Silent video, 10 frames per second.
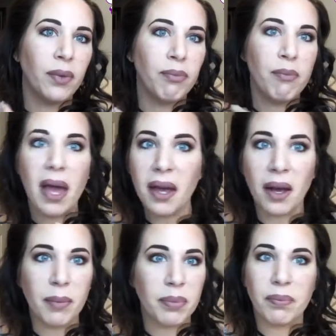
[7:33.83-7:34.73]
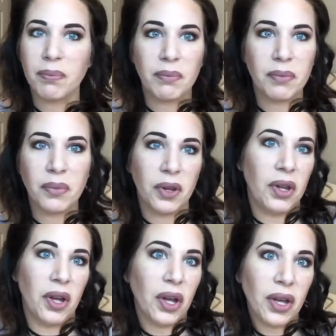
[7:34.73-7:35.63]
makeup
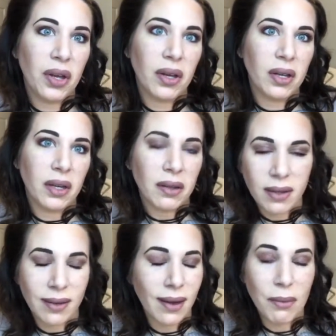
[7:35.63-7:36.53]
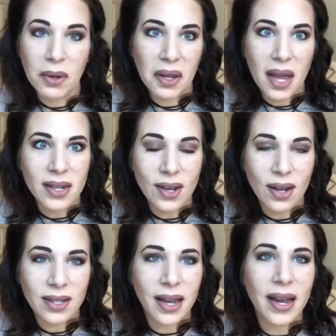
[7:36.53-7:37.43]
look. I really can't
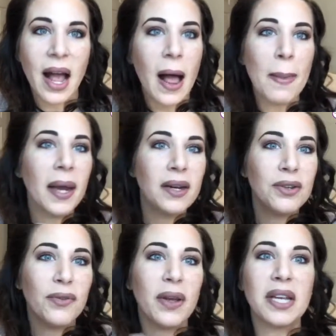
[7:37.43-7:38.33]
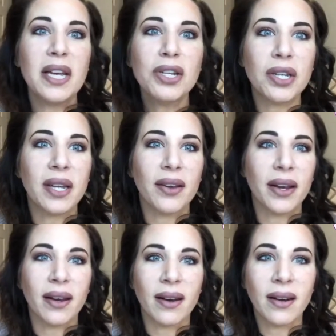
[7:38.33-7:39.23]
talk today. I'm not gonna do foundation down
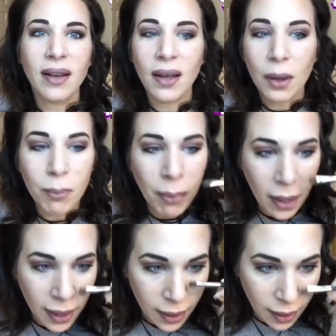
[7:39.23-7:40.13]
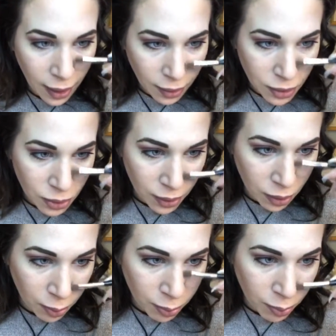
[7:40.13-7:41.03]
here, but I could do a
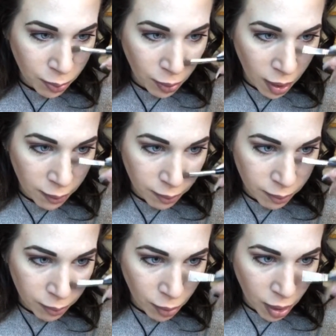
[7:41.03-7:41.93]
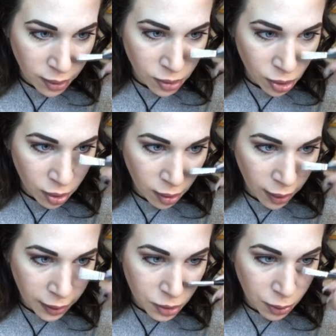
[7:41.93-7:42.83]
little bronzer.
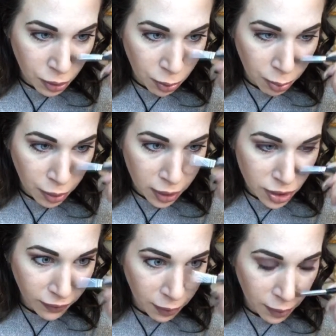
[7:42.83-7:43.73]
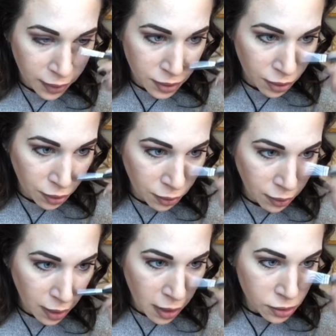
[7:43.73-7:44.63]
I could do a little blush if I wanted to.
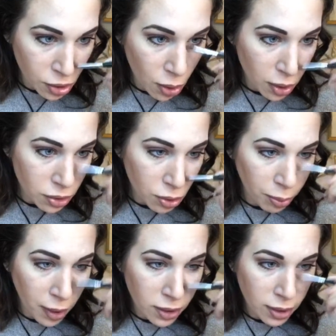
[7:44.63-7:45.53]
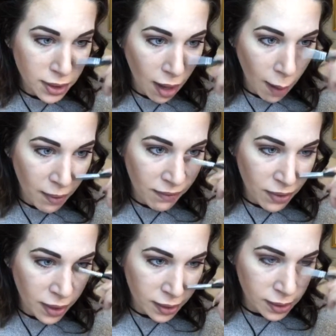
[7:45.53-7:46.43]
So you can do blush on top of
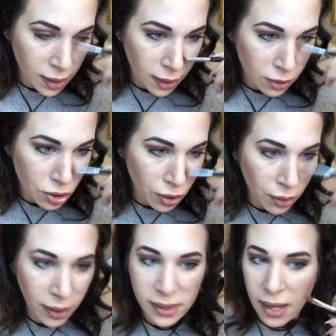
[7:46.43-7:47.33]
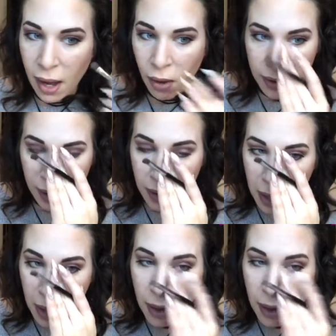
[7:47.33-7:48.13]
this, and I'll show you guys how. And then